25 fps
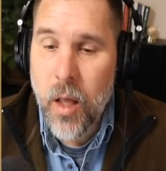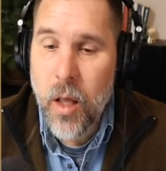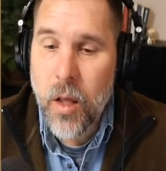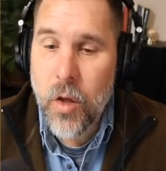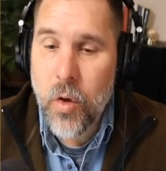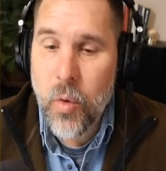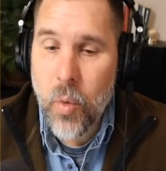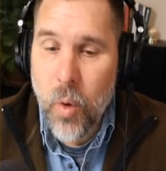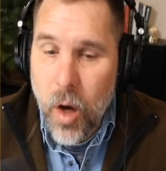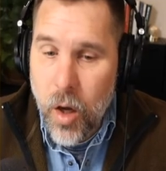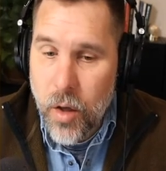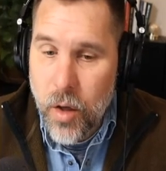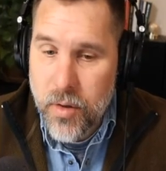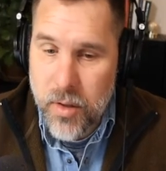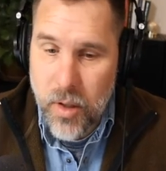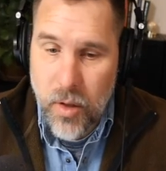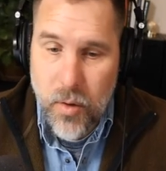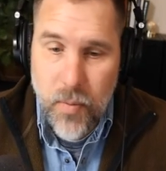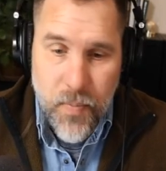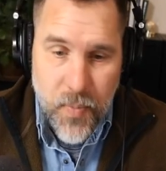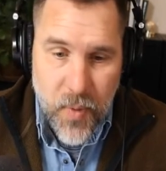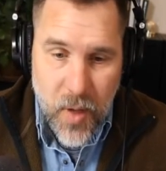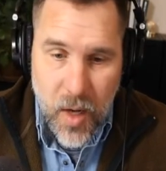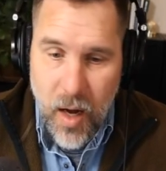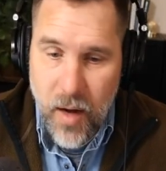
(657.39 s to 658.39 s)
You
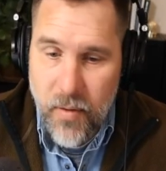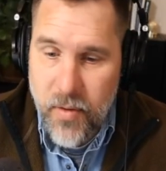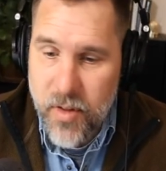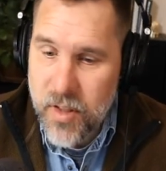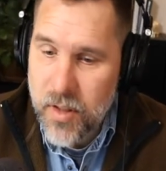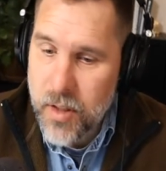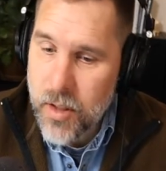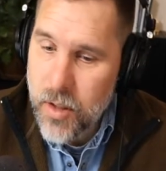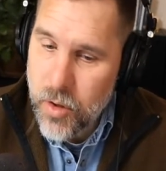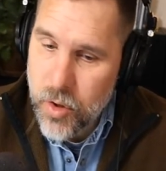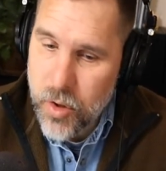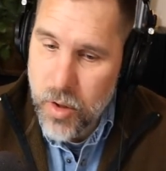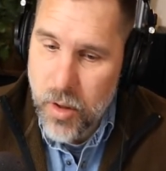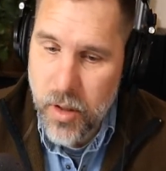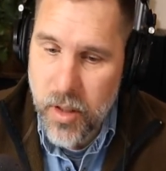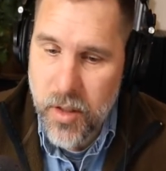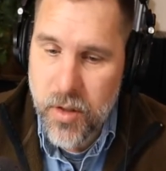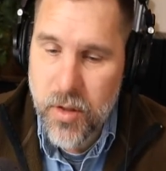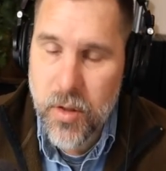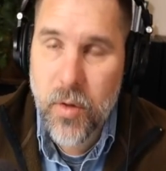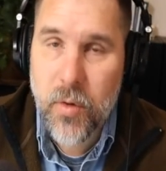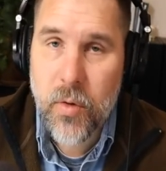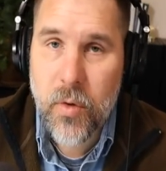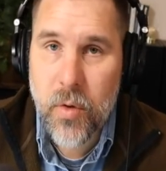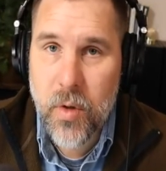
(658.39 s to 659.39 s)
also, obviously, should
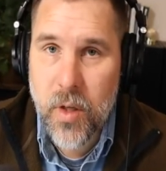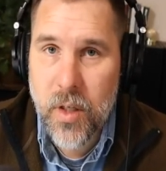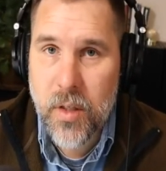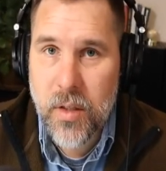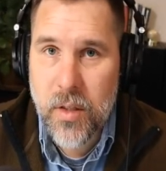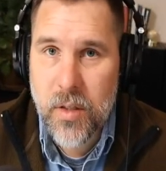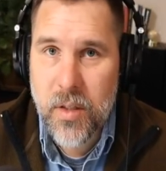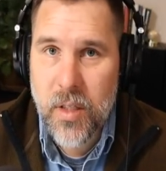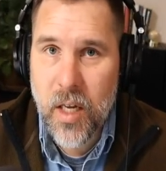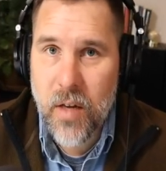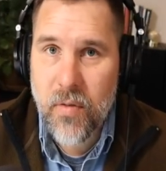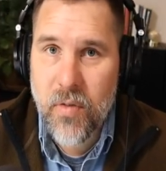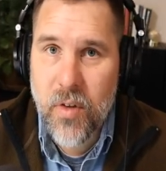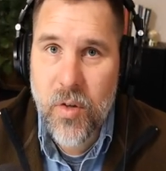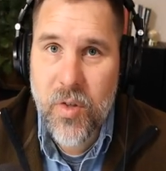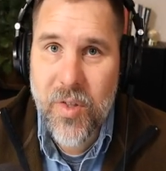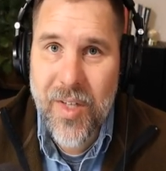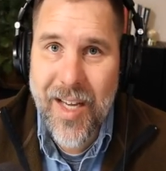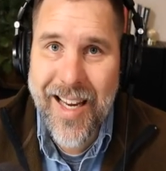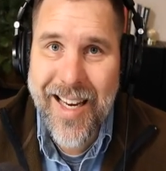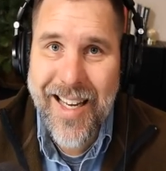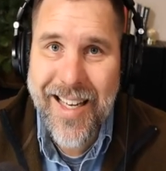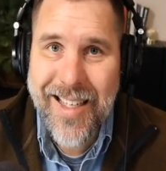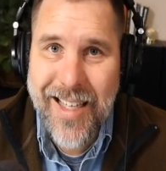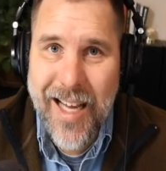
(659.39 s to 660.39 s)
listen through this and say if there's
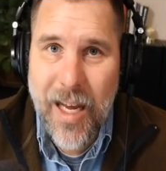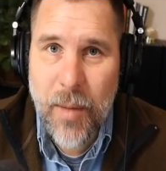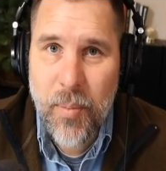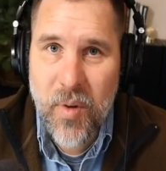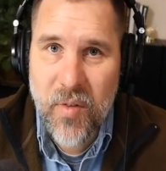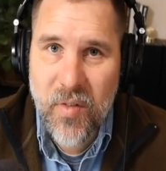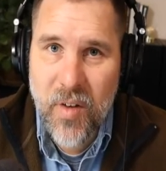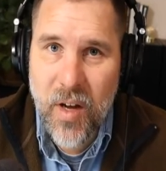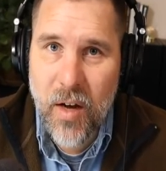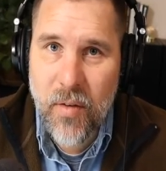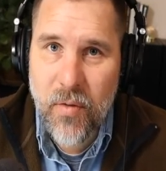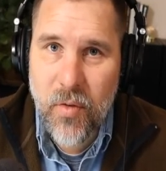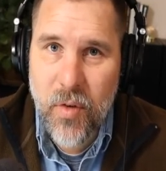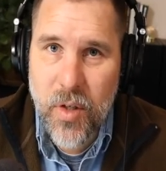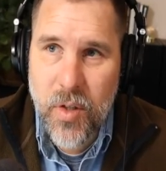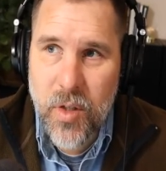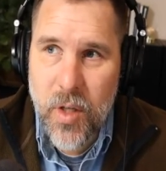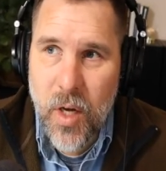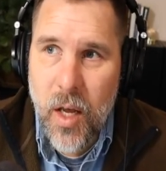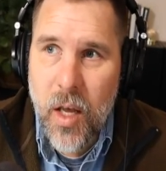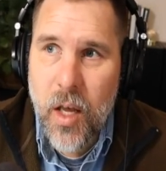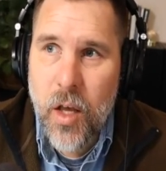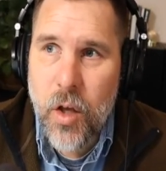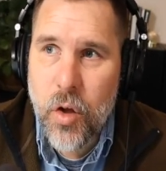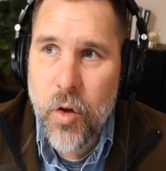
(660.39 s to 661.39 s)
any type of coverage
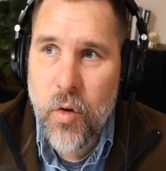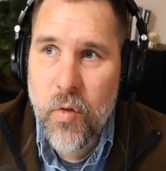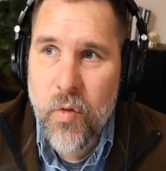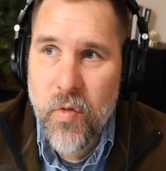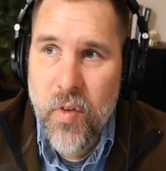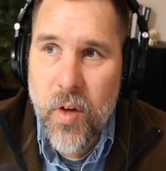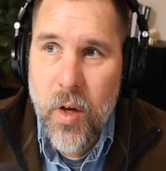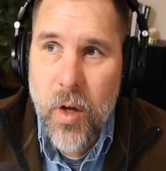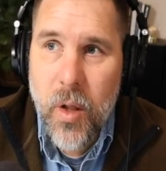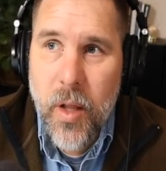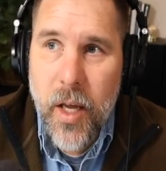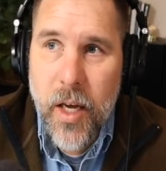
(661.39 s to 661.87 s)
you feel